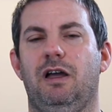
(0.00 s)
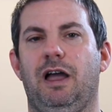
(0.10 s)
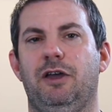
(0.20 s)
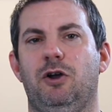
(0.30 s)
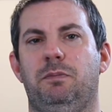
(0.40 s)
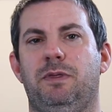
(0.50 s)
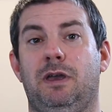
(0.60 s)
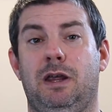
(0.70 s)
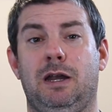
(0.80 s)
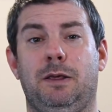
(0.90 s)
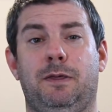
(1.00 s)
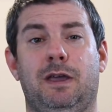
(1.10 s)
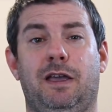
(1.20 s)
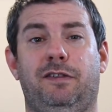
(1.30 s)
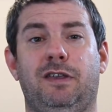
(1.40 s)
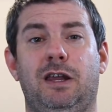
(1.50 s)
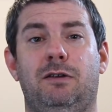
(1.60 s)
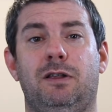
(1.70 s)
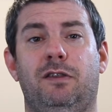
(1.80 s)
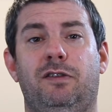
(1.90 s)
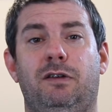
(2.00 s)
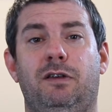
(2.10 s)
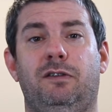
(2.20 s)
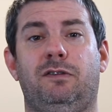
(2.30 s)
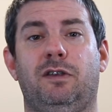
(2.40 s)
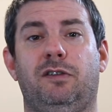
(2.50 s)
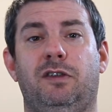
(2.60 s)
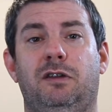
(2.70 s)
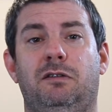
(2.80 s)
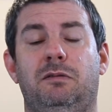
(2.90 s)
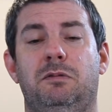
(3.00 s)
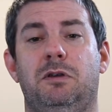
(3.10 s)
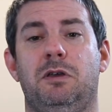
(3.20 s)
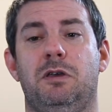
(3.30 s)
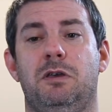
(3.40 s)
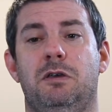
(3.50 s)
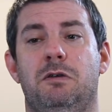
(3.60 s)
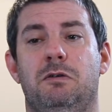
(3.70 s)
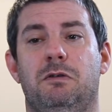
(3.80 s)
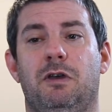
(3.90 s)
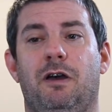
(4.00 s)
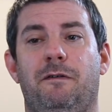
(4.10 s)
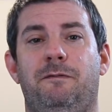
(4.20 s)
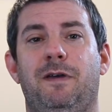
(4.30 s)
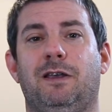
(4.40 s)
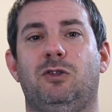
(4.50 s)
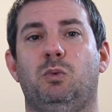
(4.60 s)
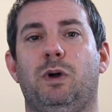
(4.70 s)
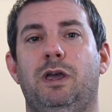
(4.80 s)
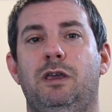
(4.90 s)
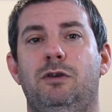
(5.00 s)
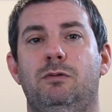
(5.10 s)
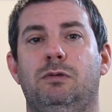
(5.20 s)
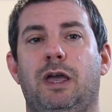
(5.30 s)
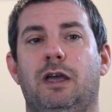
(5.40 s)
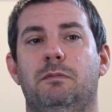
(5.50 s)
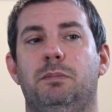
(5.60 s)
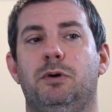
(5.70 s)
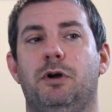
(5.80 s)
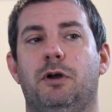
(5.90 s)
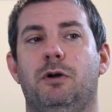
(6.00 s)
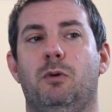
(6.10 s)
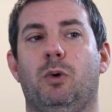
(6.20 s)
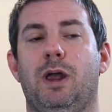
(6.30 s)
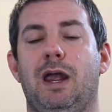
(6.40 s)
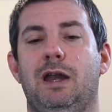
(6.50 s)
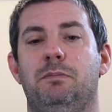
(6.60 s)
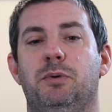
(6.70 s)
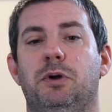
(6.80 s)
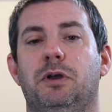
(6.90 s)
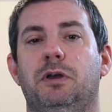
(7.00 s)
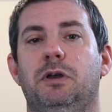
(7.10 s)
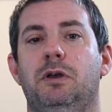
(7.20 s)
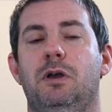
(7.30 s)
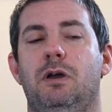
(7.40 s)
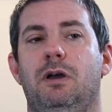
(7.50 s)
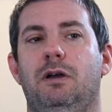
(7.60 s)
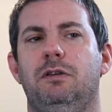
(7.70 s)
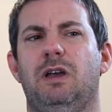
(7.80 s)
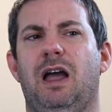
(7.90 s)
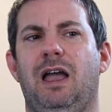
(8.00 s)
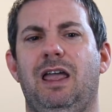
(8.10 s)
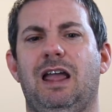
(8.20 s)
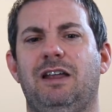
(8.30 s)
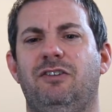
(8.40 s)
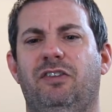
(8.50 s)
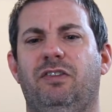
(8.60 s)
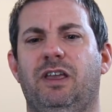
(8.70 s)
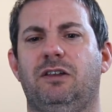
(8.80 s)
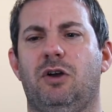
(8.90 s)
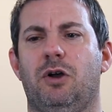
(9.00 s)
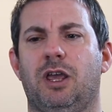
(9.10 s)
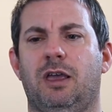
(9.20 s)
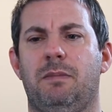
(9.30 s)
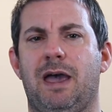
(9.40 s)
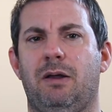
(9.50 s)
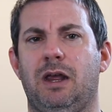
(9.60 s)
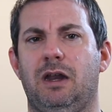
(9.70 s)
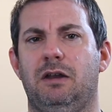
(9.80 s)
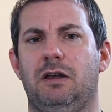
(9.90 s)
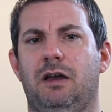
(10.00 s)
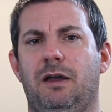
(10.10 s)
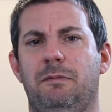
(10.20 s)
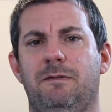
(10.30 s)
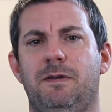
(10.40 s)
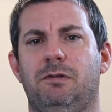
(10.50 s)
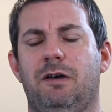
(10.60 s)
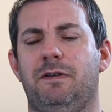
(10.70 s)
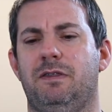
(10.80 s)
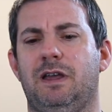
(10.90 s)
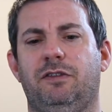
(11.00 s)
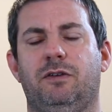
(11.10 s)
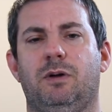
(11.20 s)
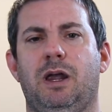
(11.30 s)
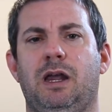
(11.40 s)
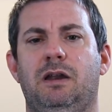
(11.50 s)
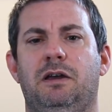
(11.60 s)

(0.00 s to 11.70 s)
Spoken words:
I hope that anything I say during the series doesn't affect the way you like a book or hate a book. I just like talking about it. If you love it, that's great.